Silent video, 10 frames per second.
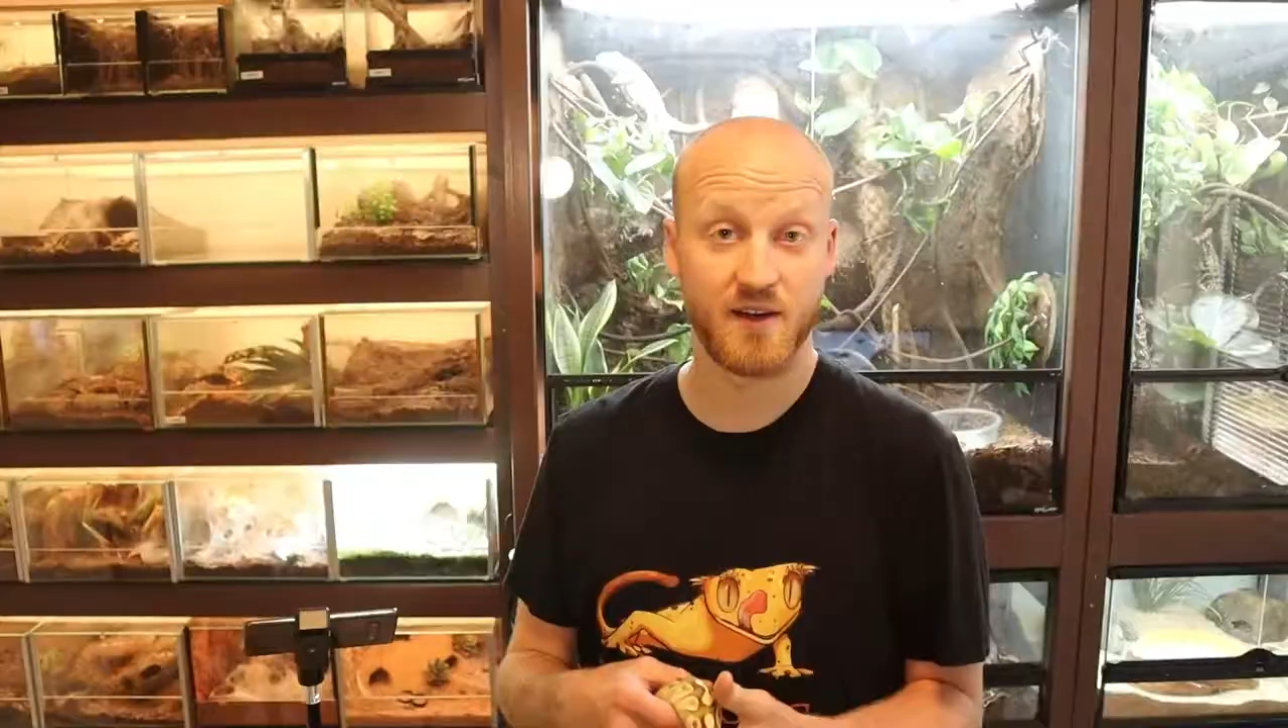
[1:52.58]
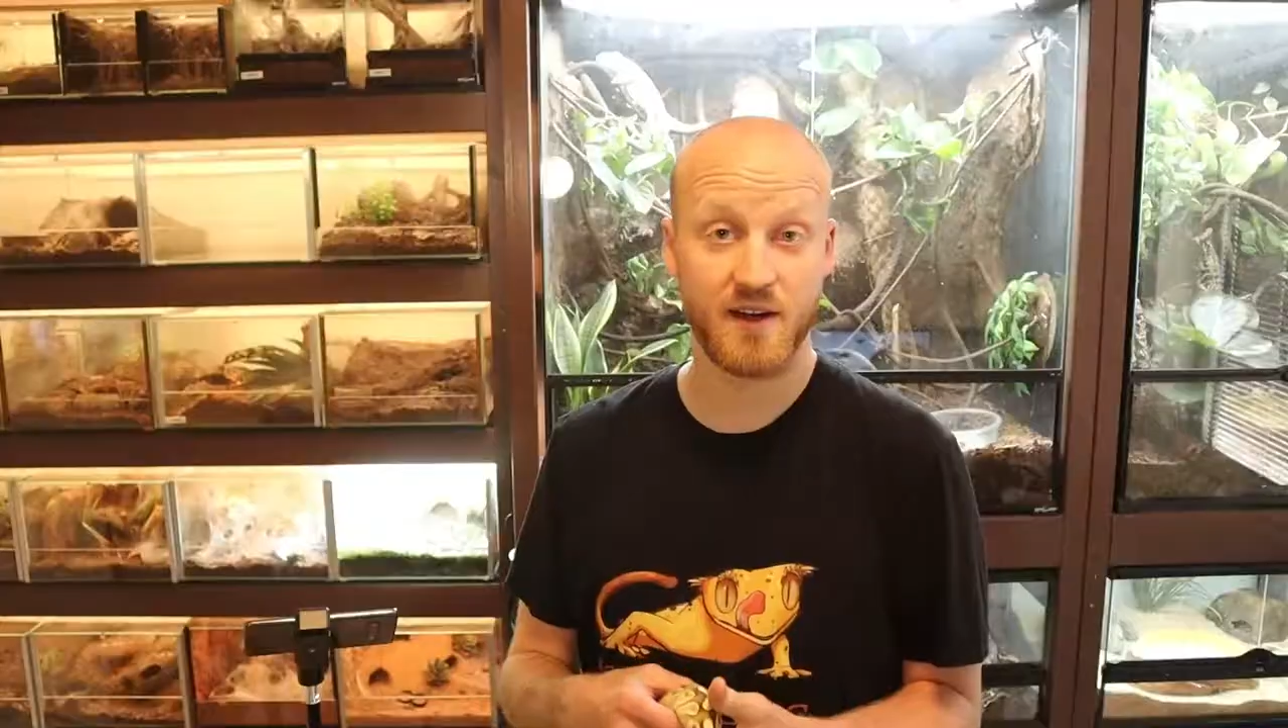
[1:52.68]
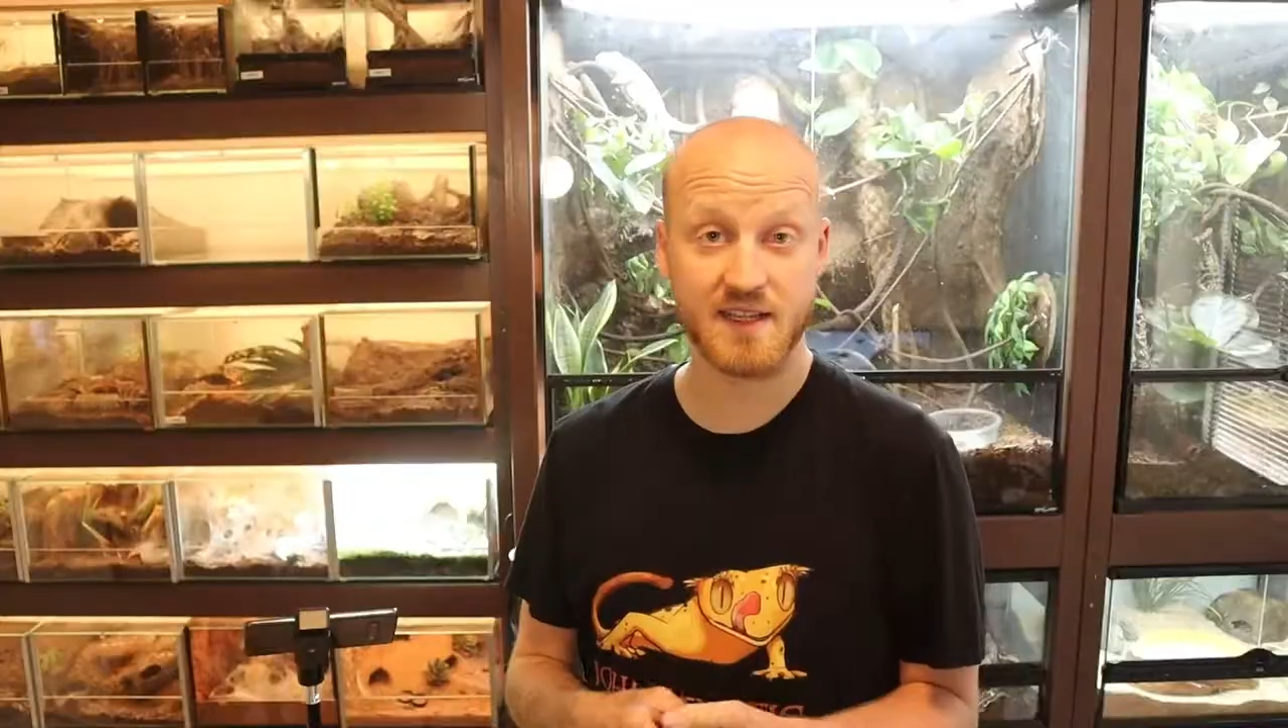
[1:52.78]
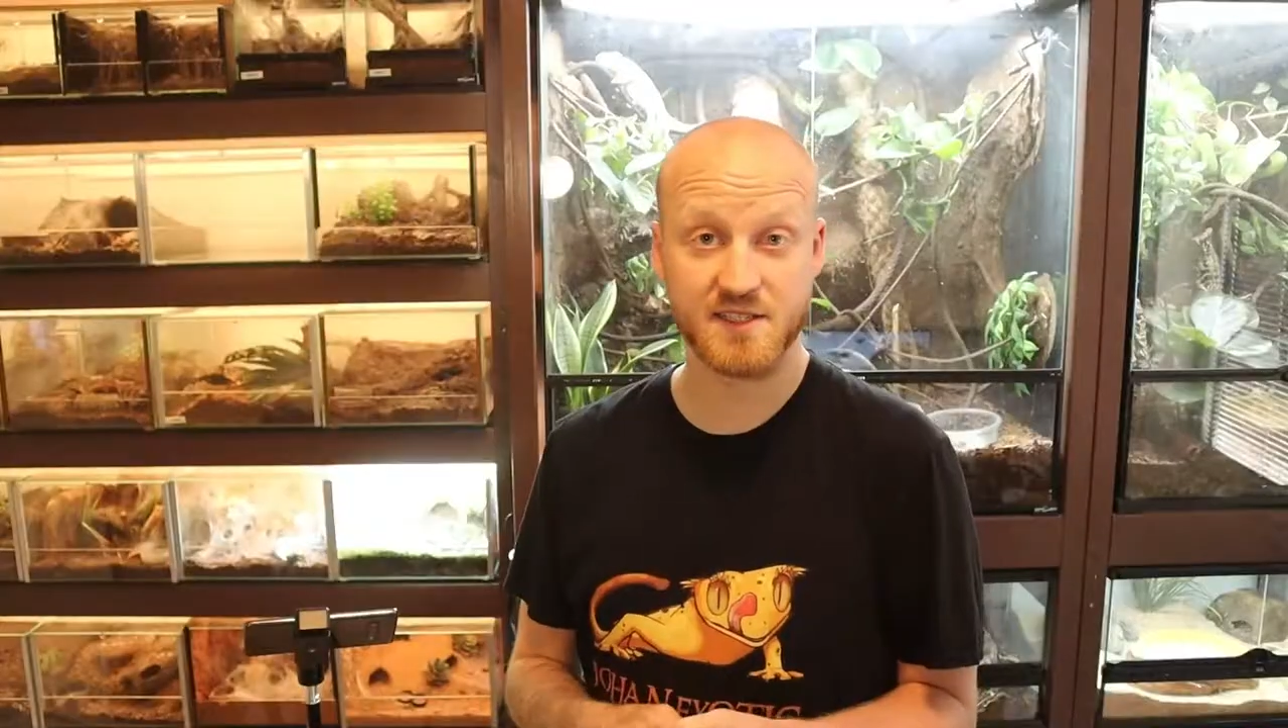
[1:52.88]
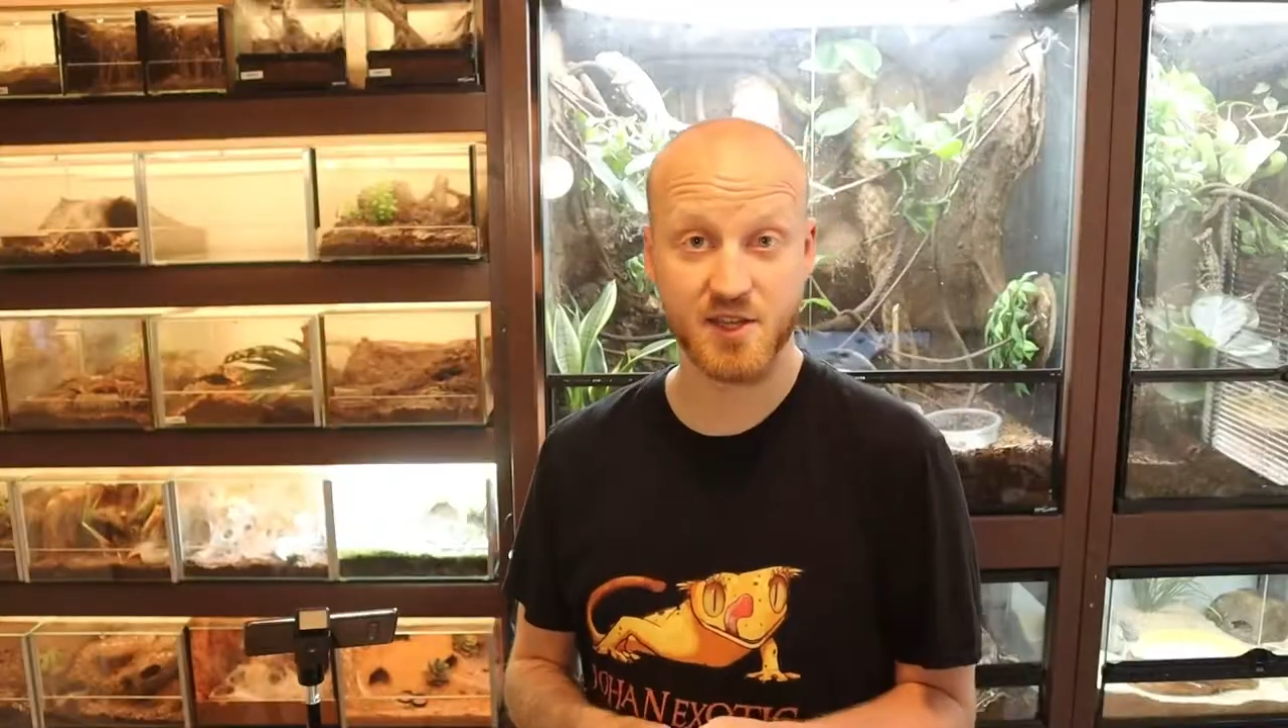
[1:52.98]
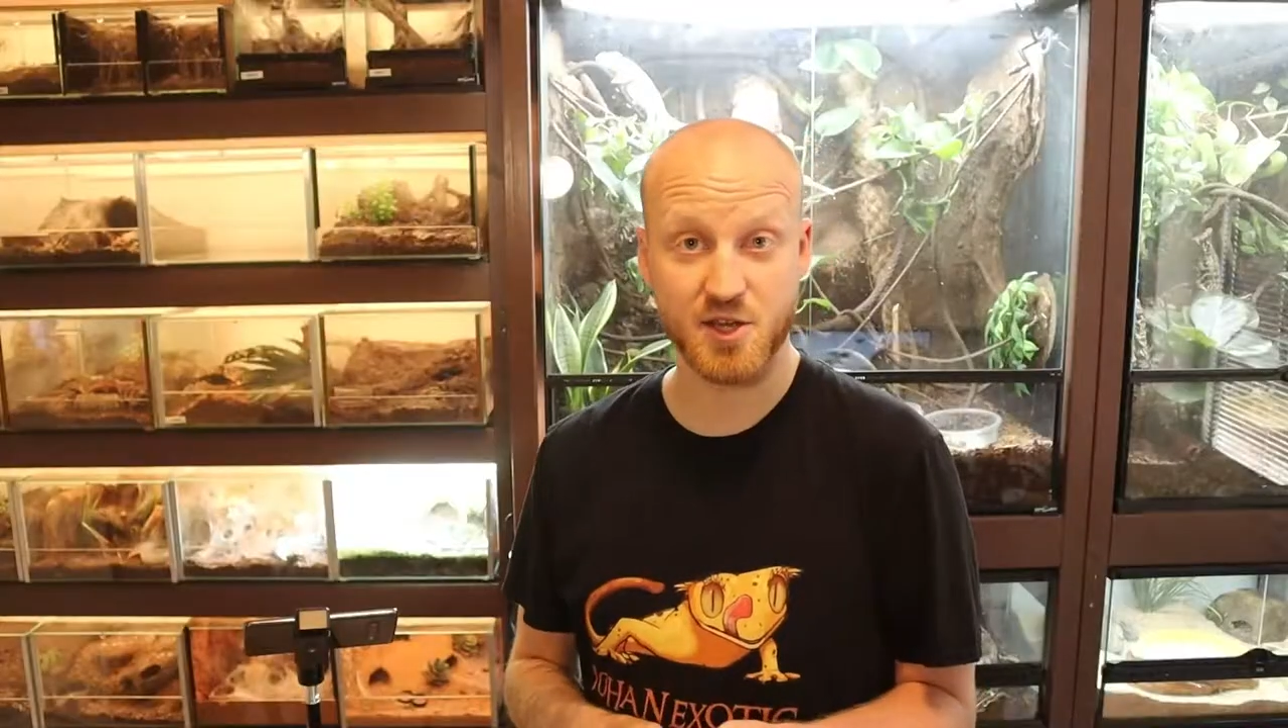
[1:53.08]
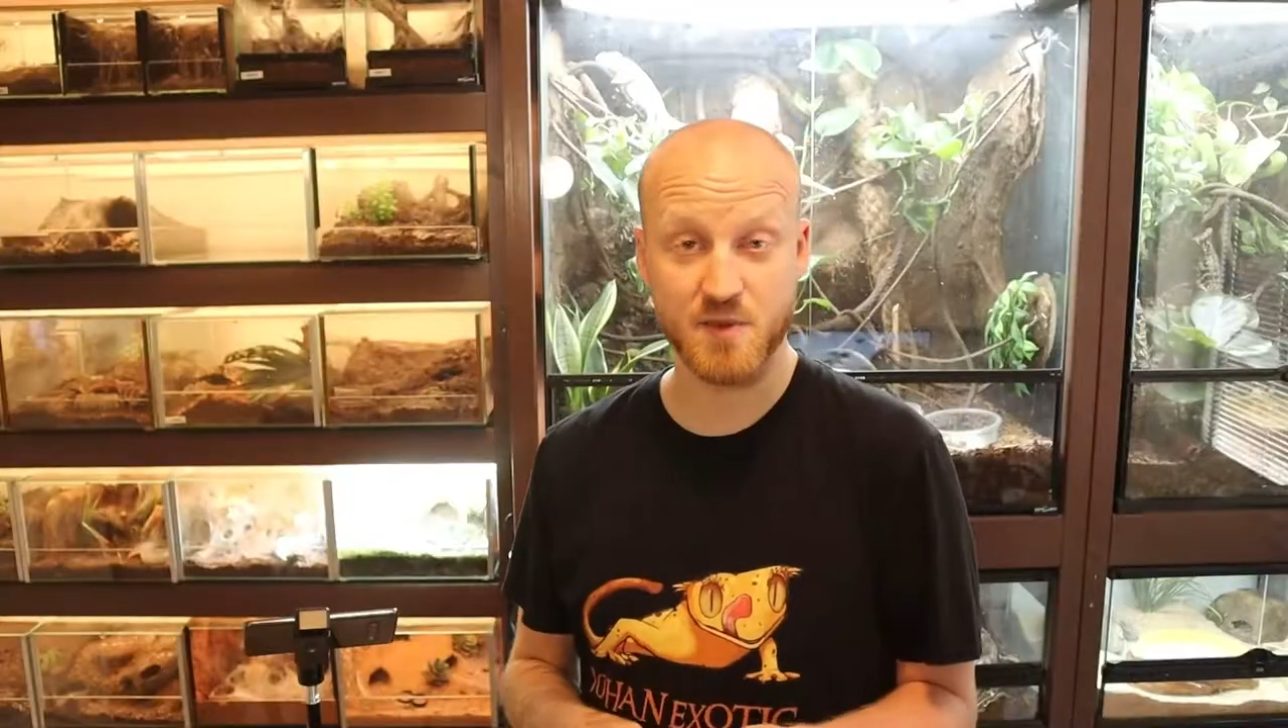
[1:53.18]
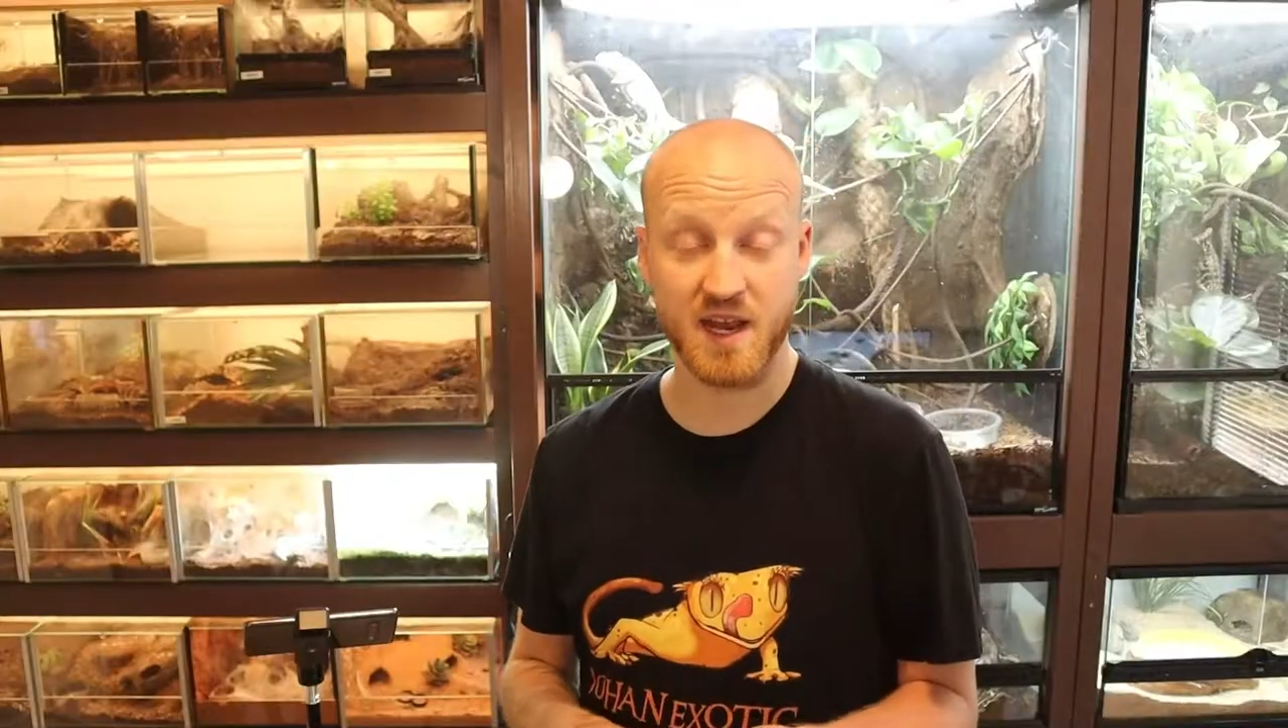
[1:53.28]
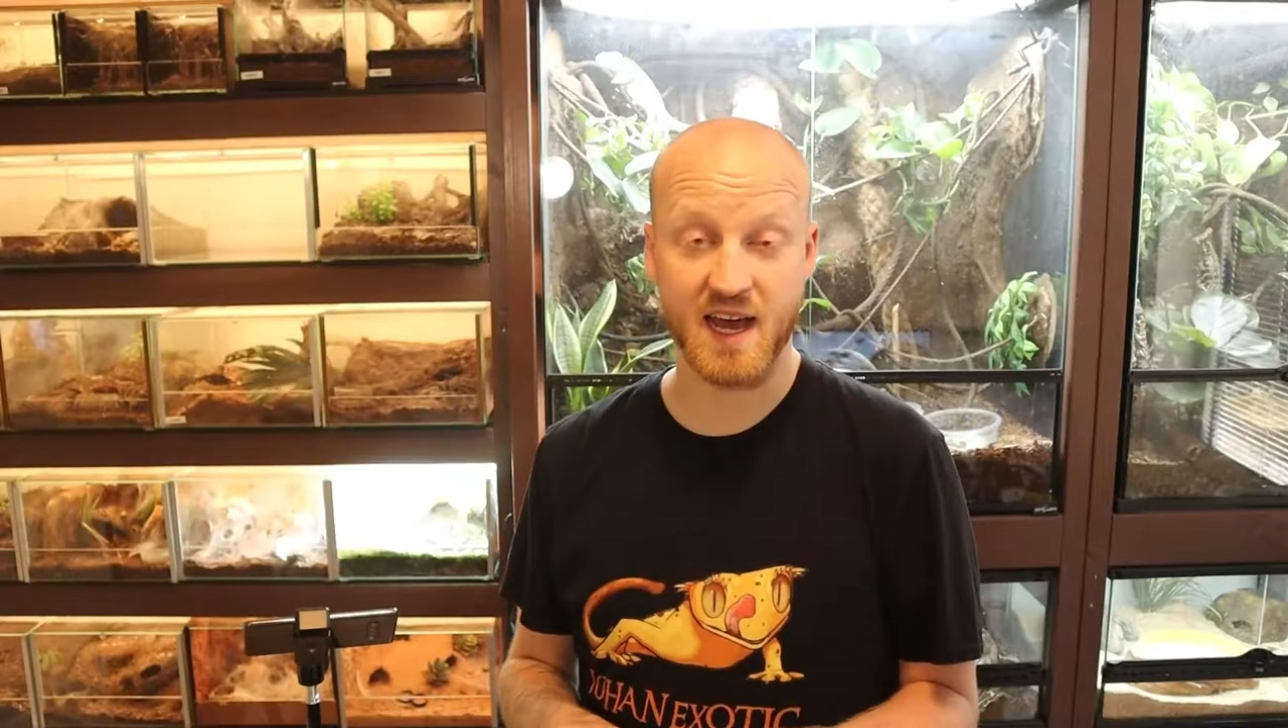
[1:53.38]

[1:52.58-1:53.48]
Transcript: Alright, so the humid